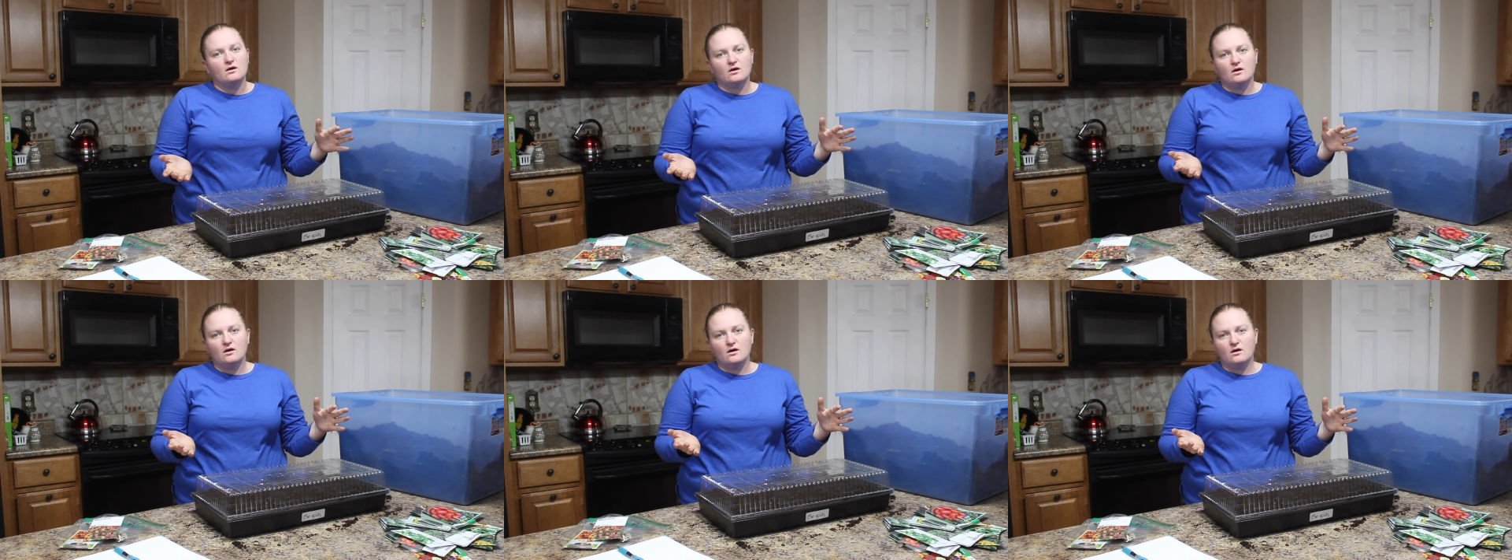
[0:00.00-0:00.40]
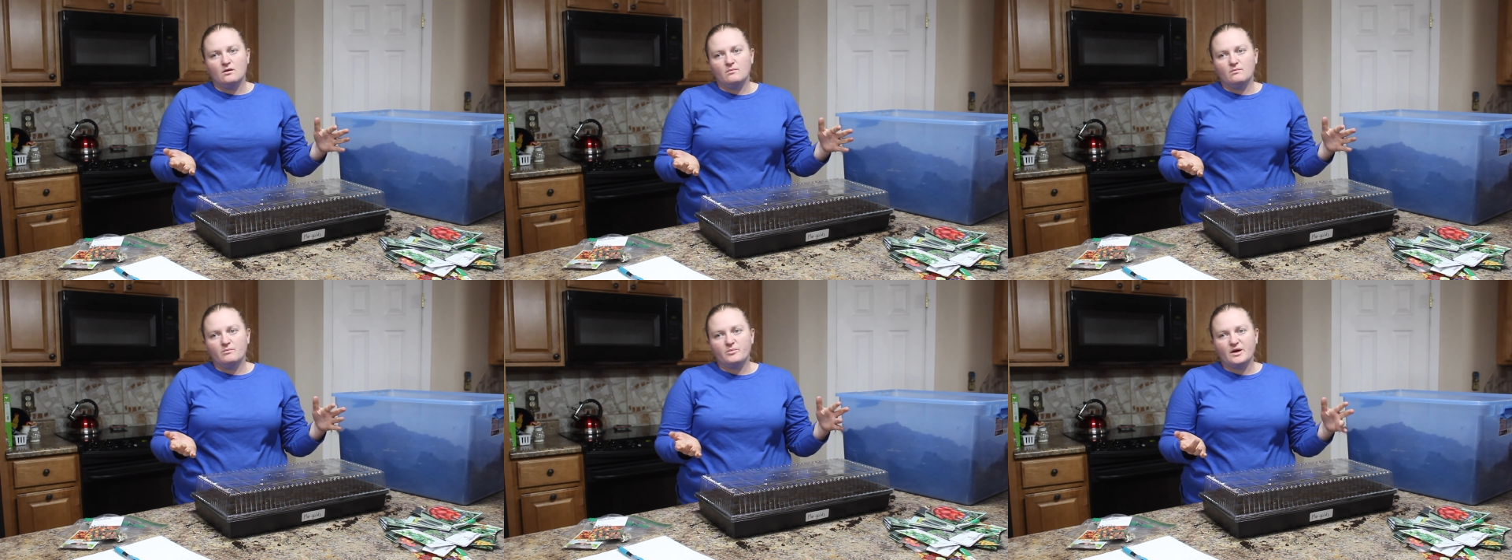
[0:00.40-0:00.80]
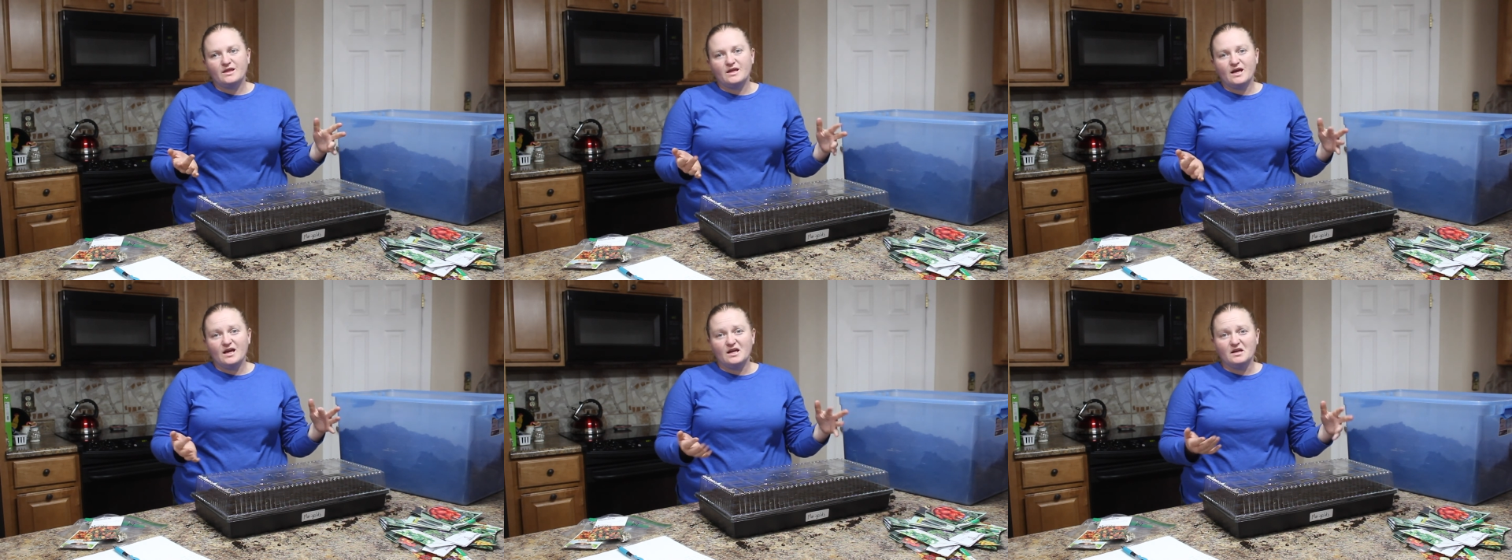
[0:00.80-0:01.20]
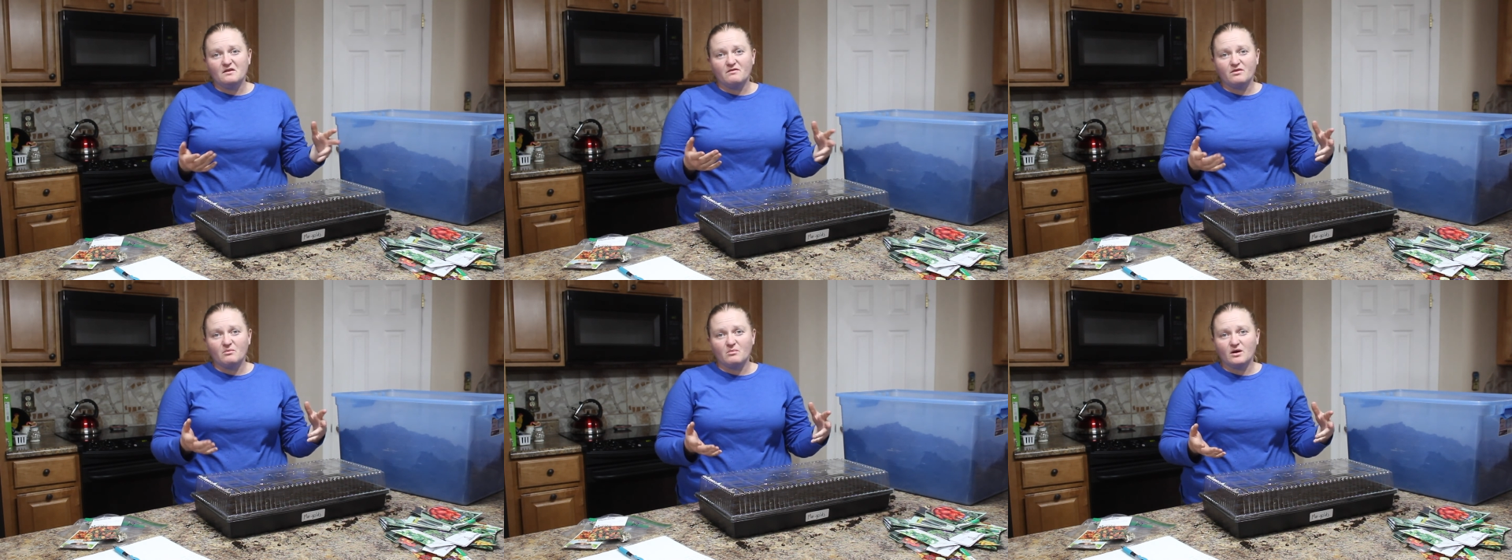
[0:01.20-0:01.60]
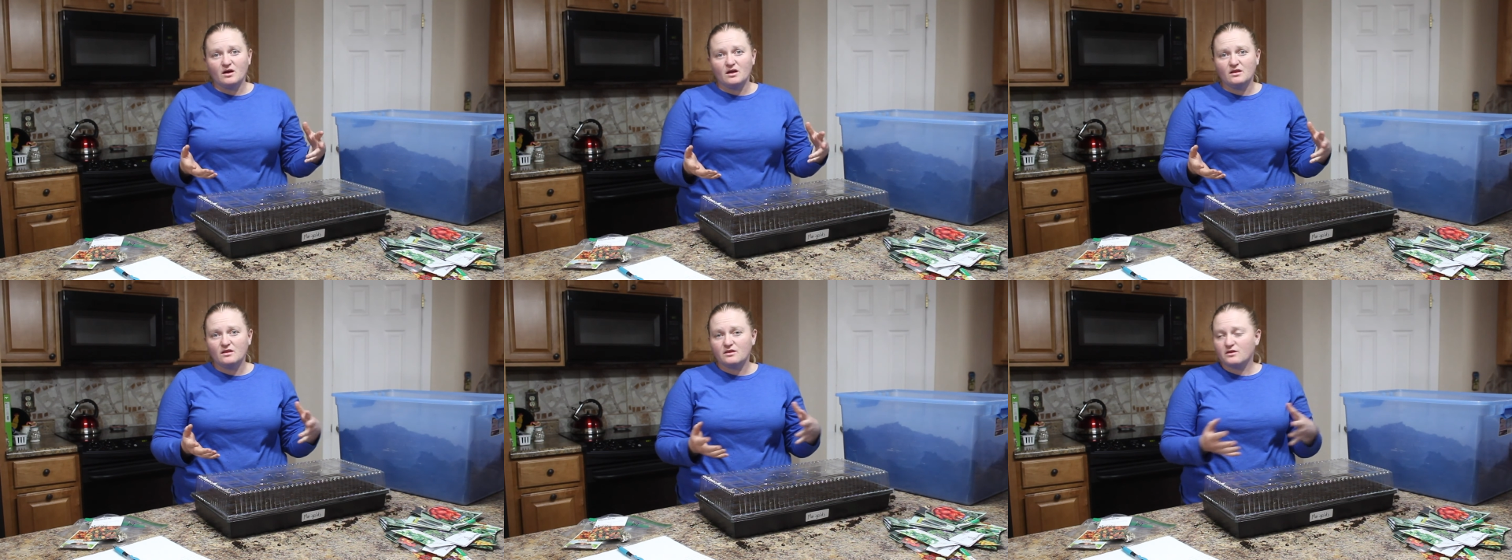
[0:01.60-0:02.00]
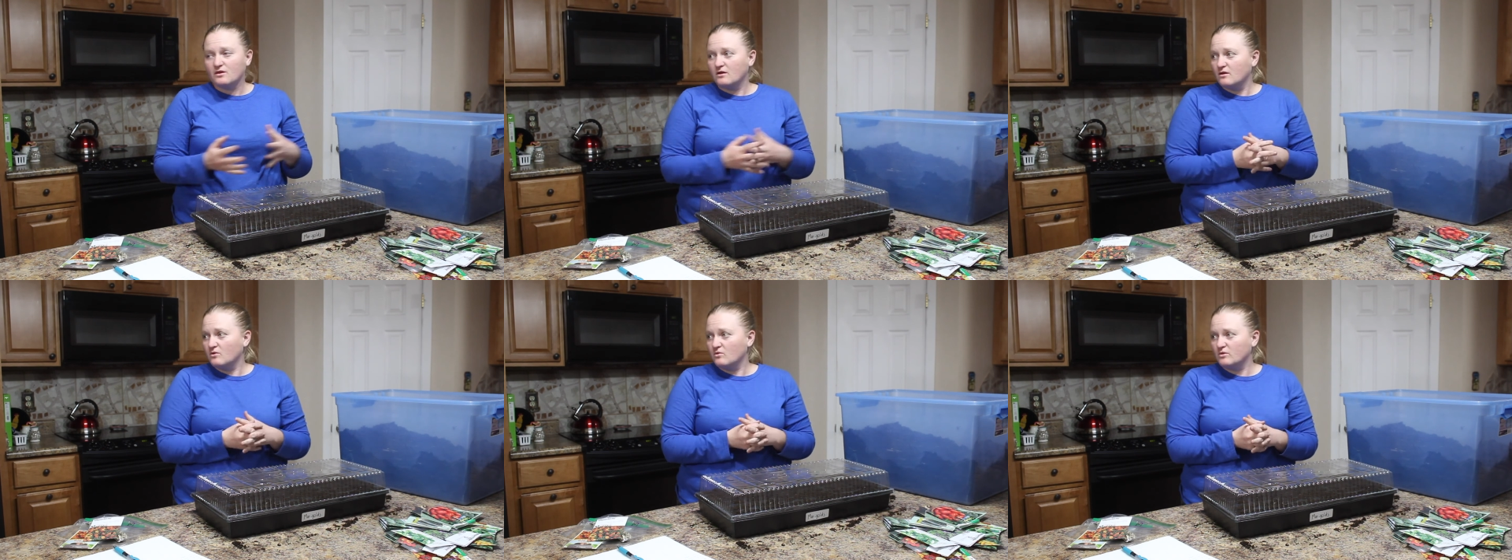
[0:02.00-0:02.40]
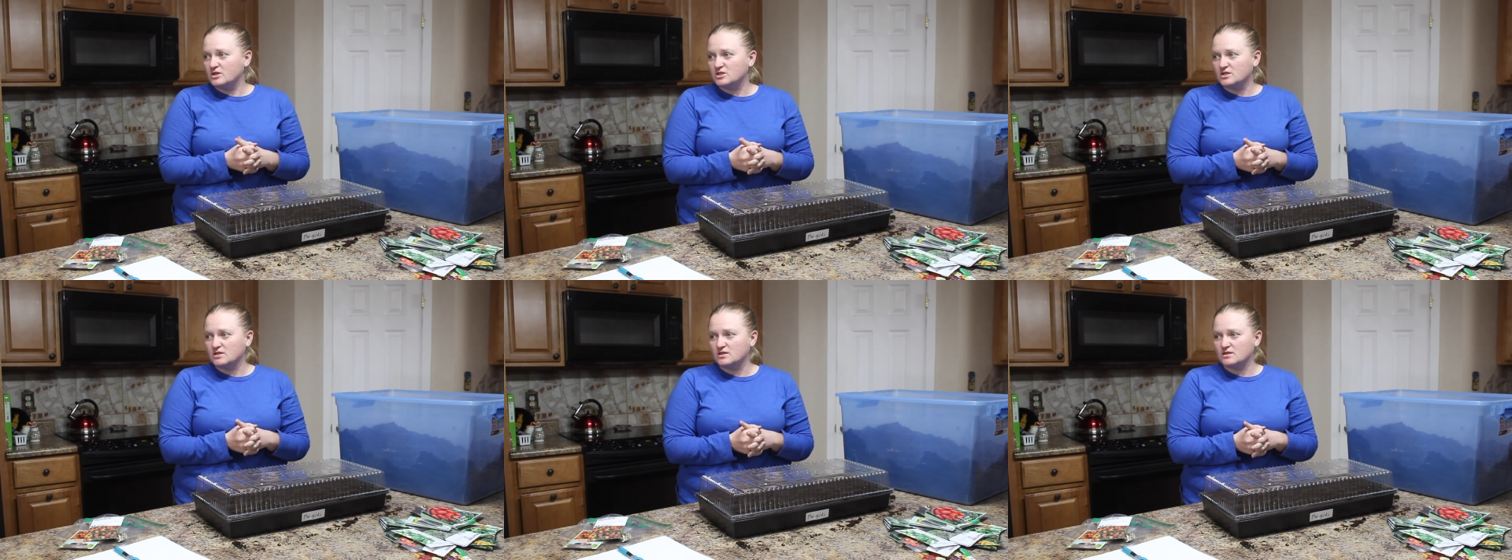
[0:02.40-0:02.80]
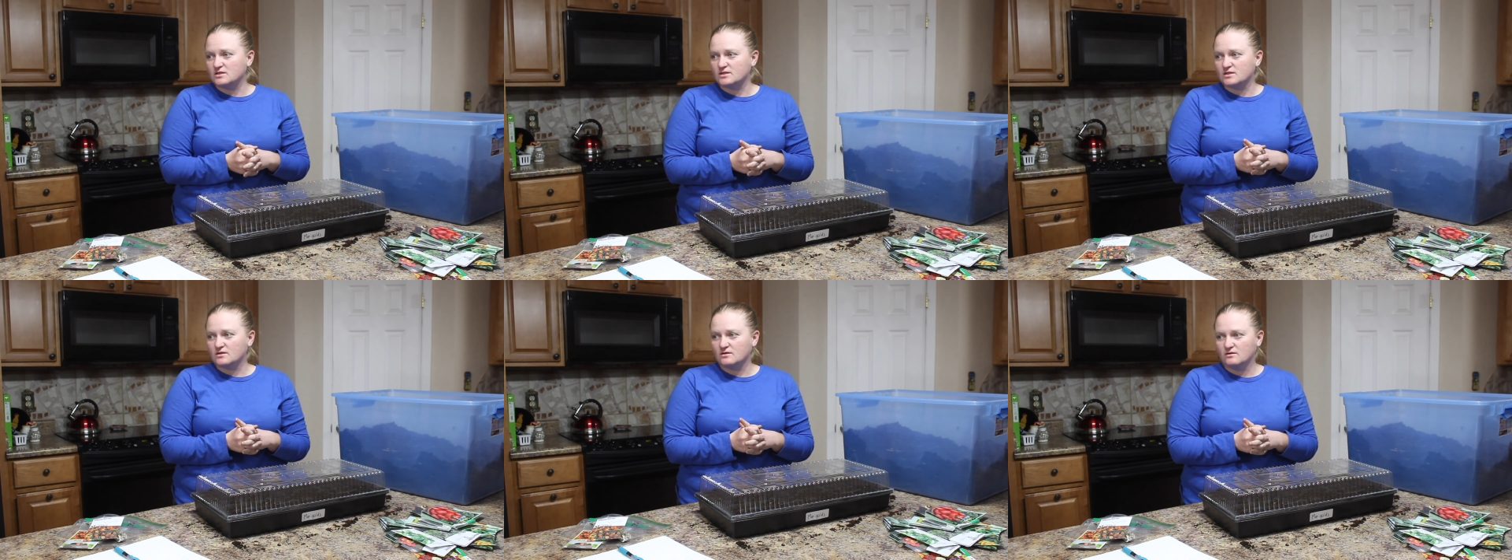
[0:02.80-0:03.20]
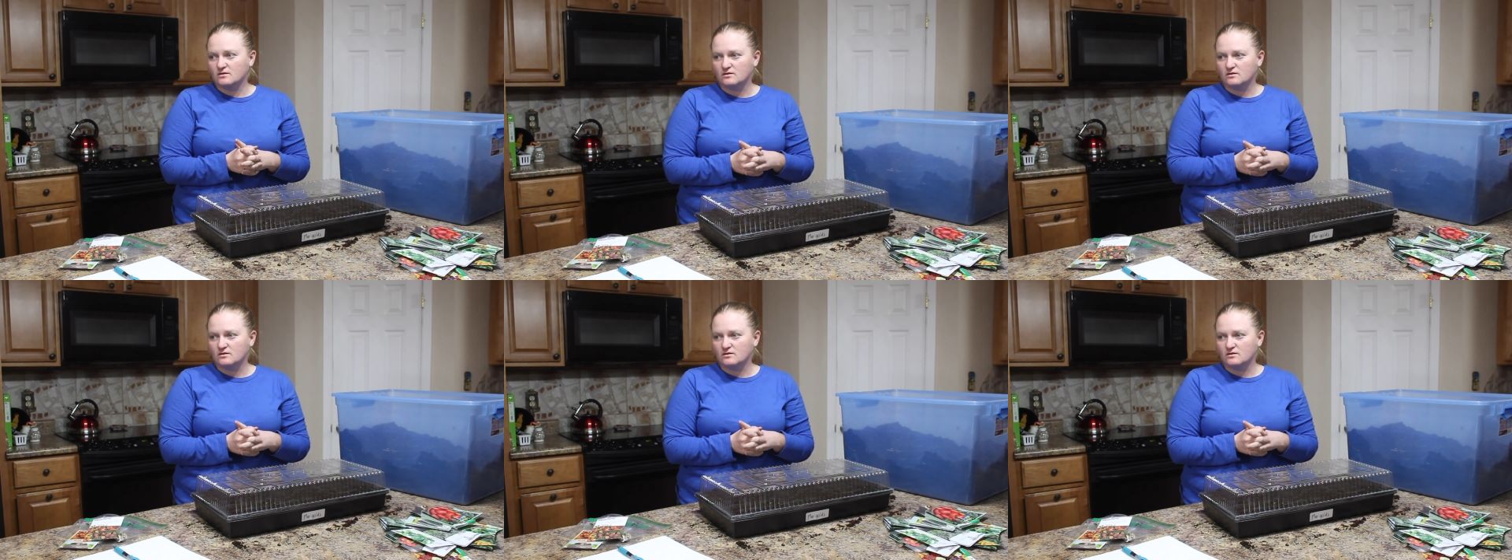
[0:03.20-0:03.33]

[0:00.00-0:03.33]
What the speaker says: by the end of the month, which is